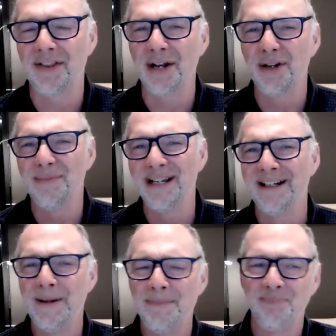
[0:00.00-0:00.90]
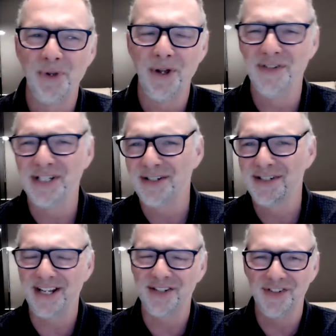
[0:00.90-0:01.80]
They're a little bit nervous because
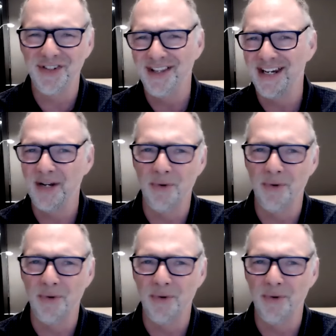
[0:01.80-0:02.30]
they could see that he